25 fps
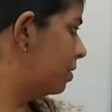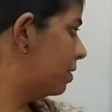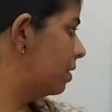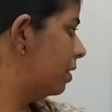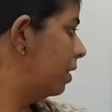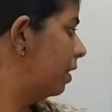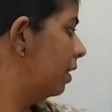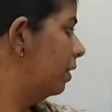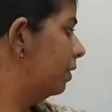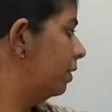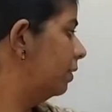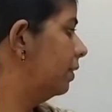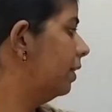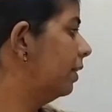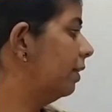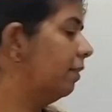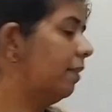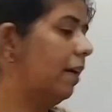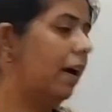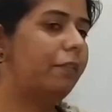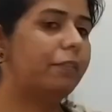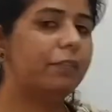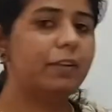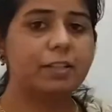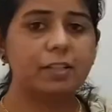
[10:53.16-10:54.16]
force. The
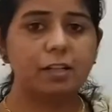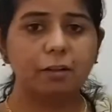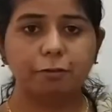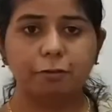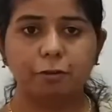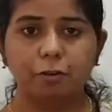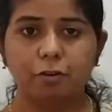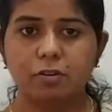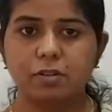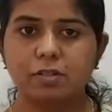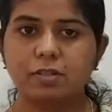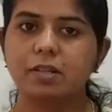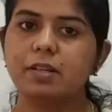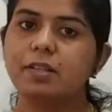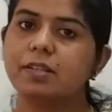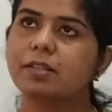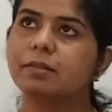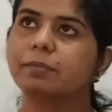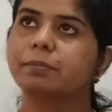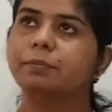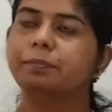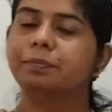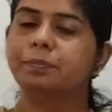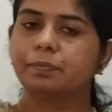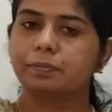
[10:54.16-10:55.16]
gravitational force
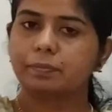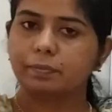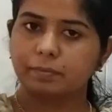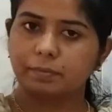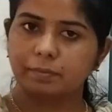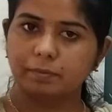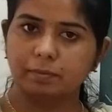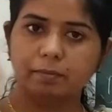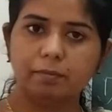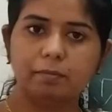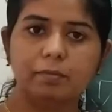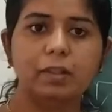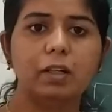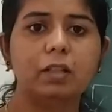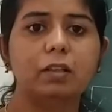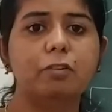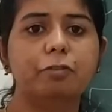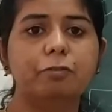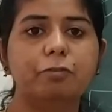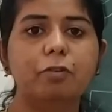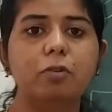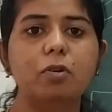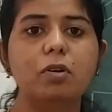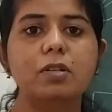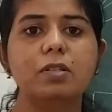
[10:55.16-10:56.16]
is
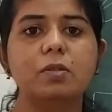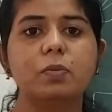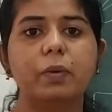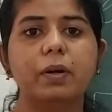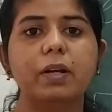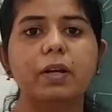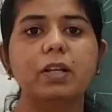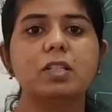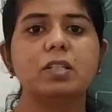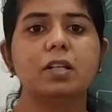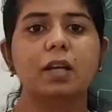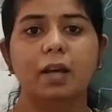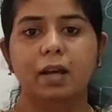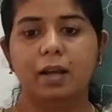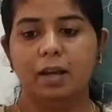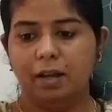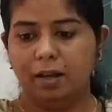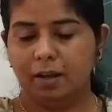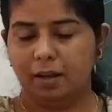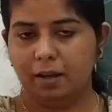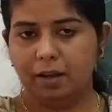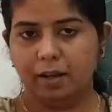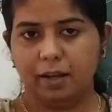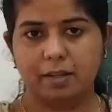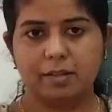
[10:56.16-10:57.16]
the force
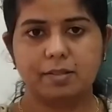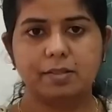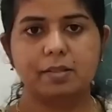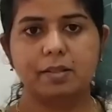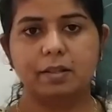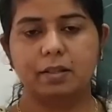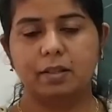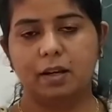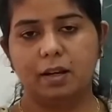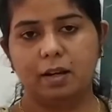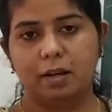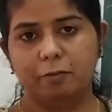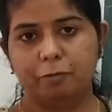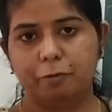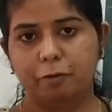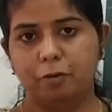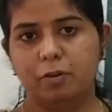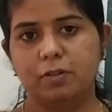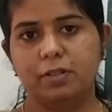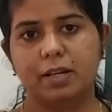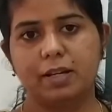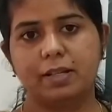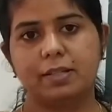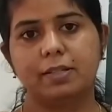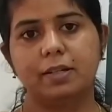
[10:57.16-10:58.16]

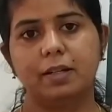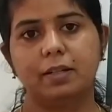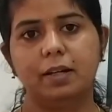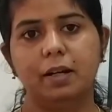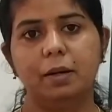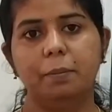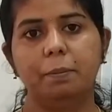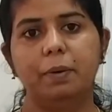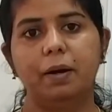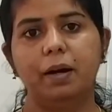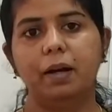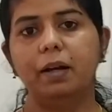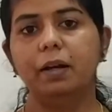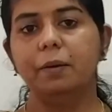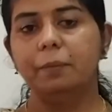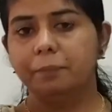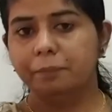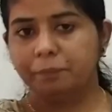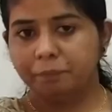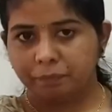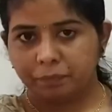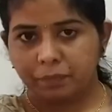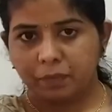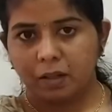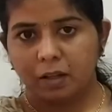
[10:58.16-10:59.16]
exerted
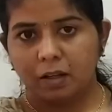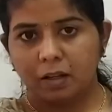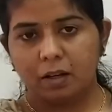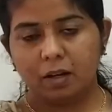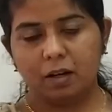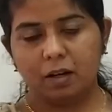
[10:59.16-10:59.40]
by